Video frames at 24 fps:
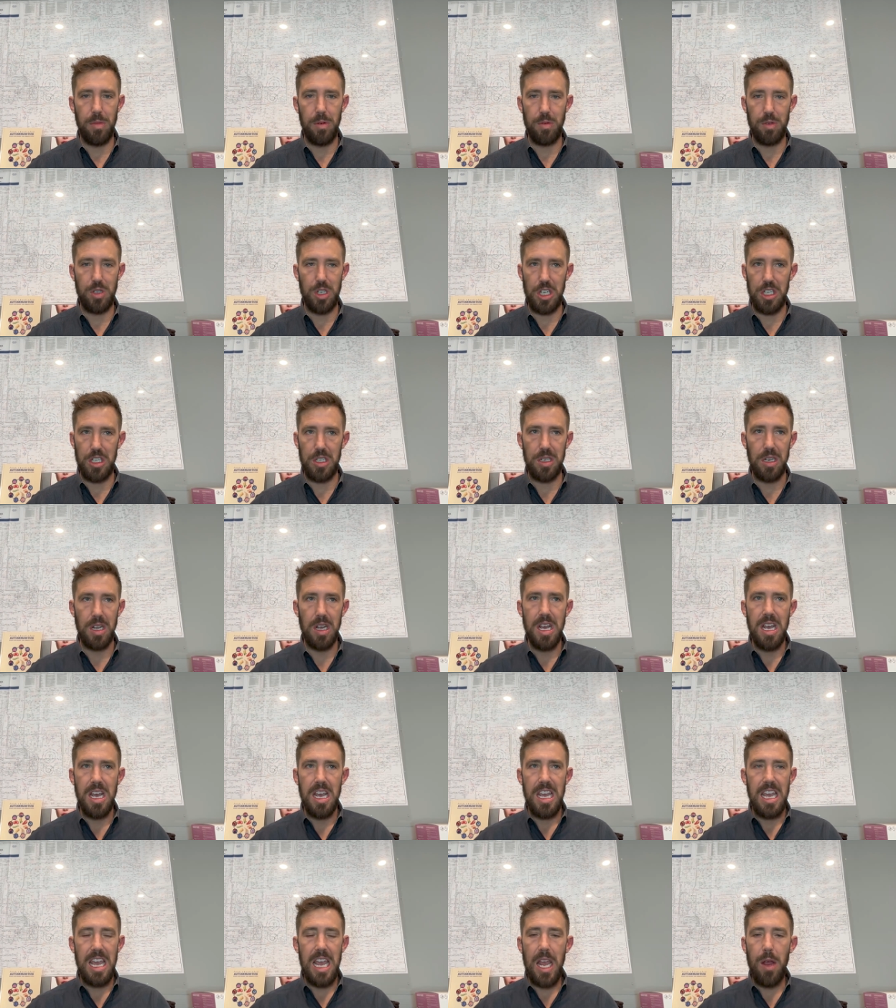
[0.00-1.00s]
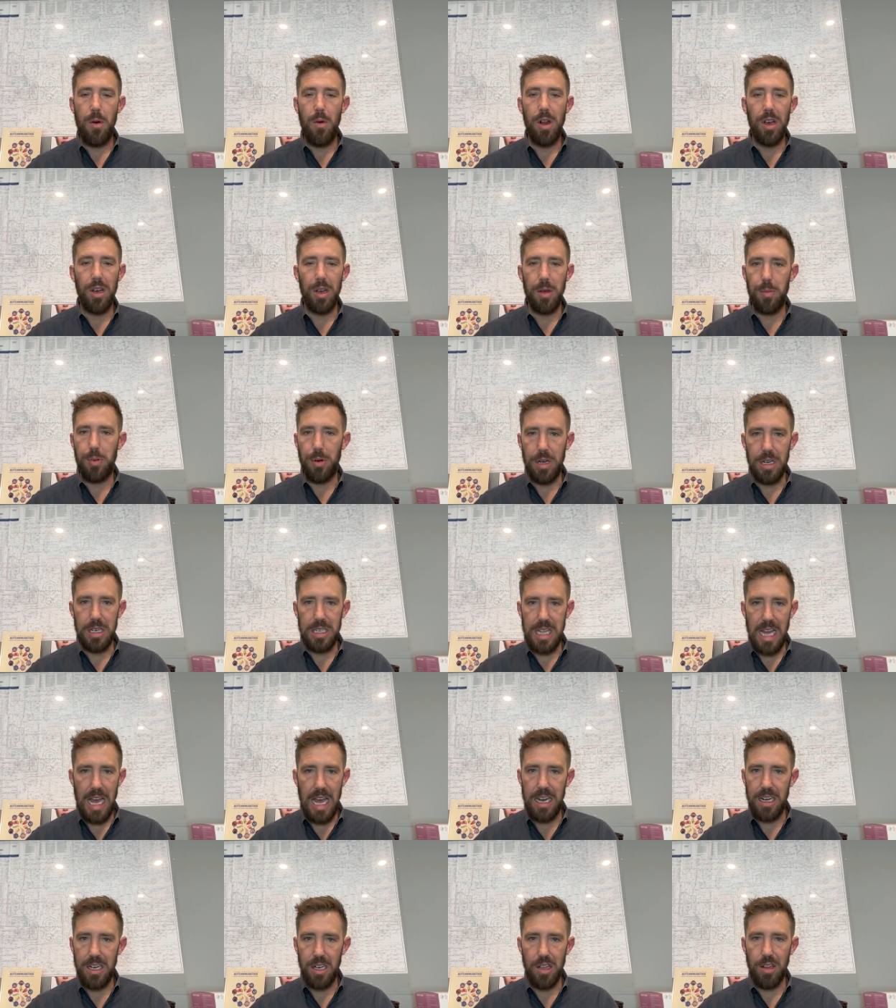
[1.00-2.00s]
Just he really pushed
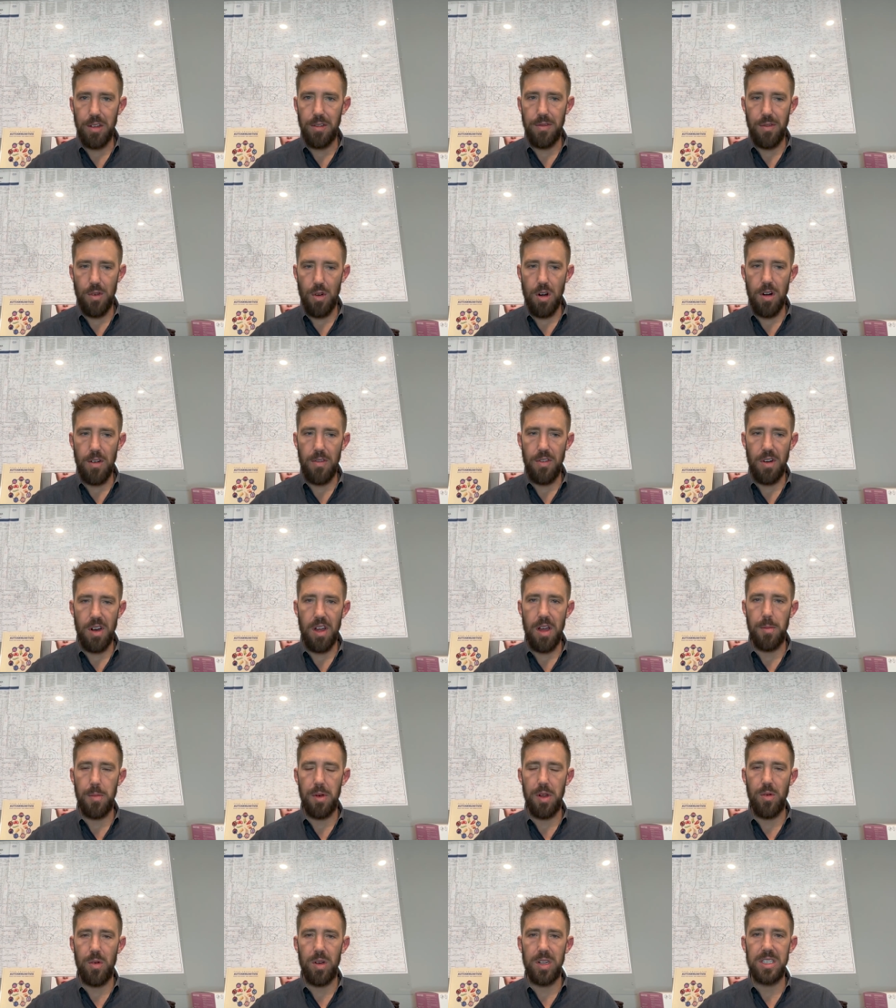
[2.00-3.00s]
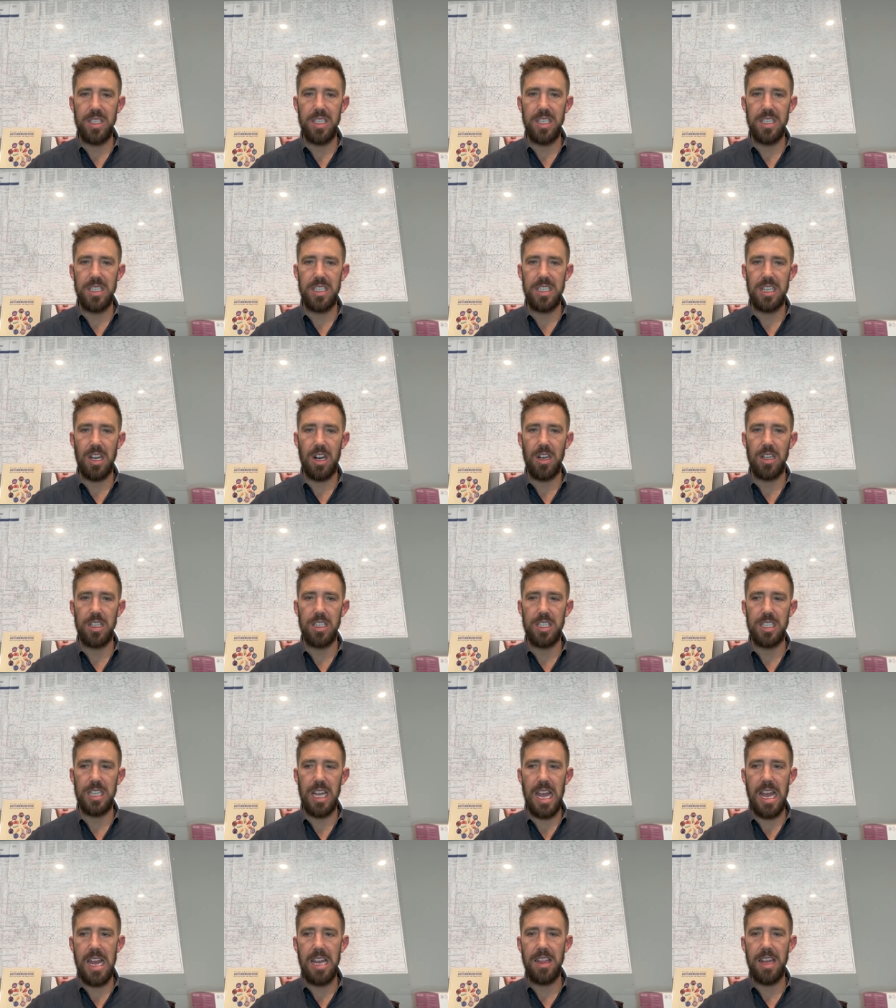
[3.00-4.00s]
that to the forefront. But once he started
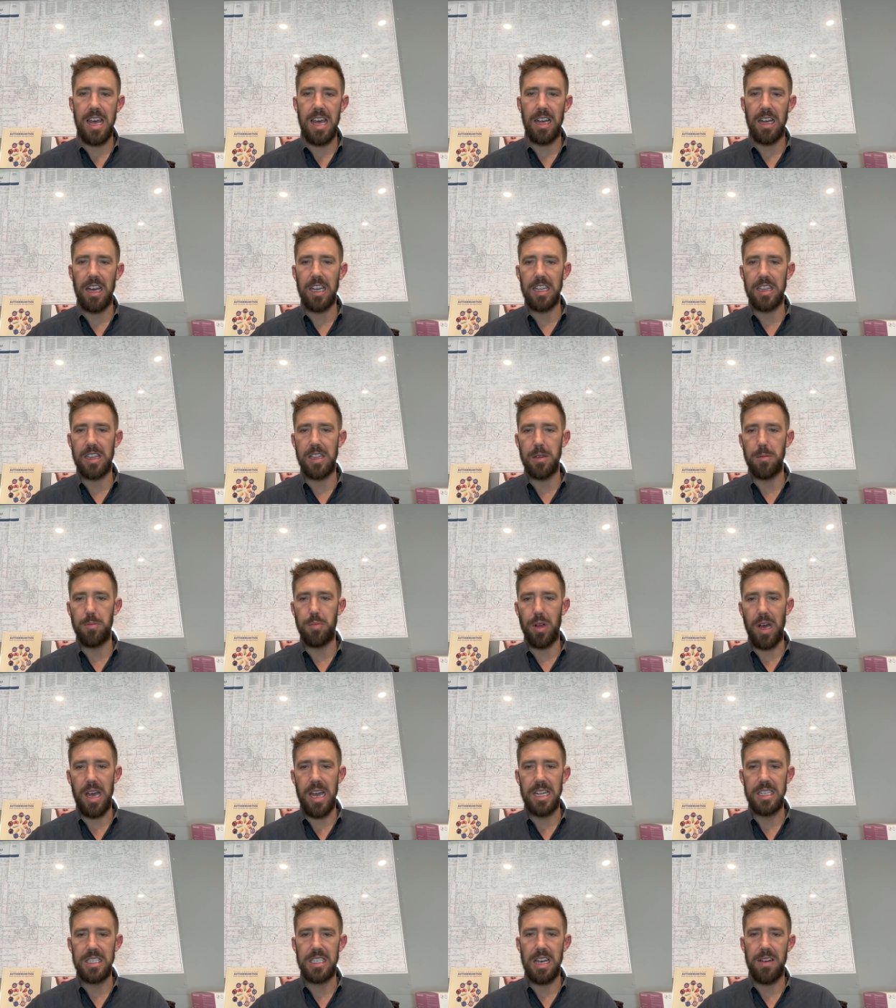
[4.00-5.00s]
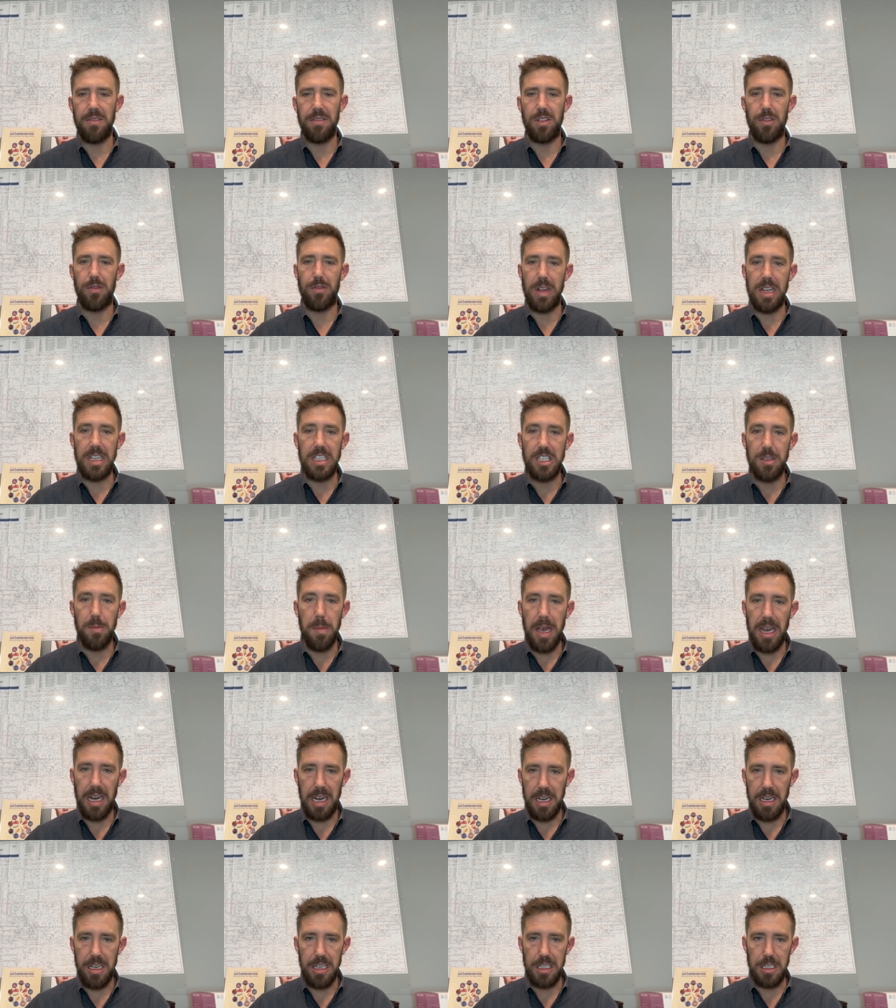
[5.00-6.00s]
saying that, like the plants have defense
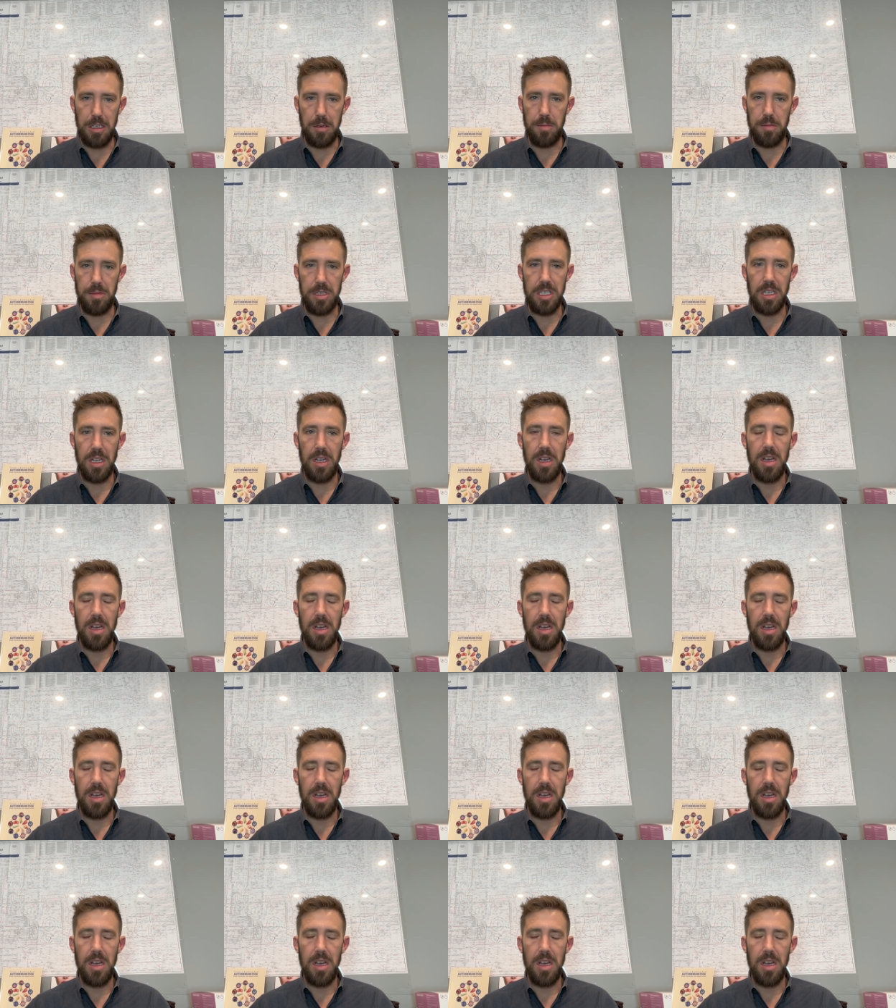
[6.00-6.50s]
mechanisms